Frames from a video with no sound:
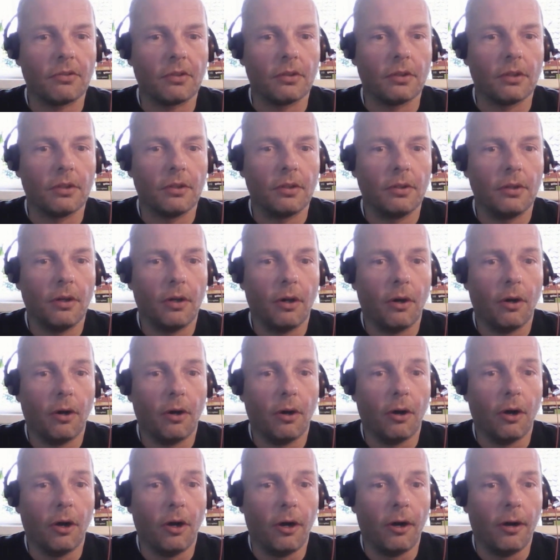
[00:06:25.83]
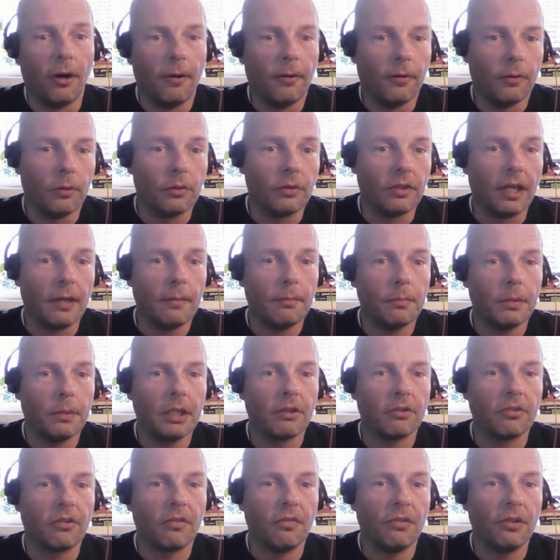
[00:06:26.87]
on them,
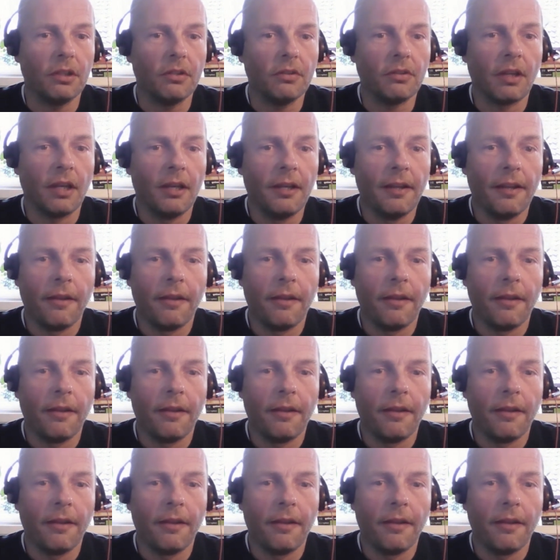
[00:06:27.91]
because the field